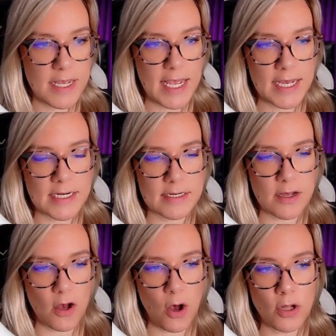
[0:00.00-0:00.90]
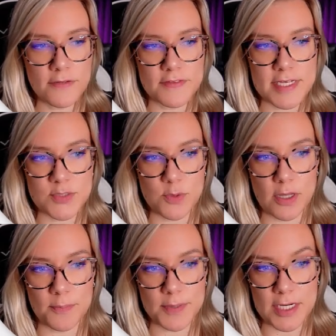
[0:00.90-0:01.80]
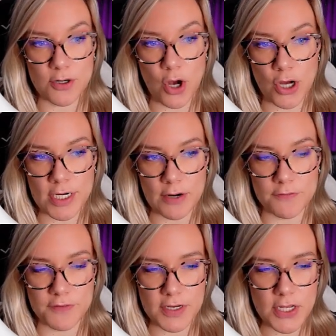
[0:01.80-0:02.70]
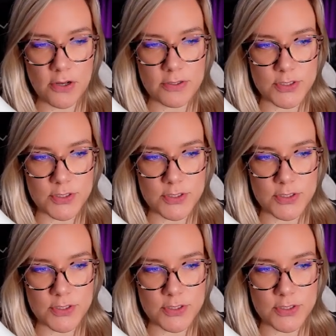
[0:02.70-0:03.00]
And all of this will appear on our video.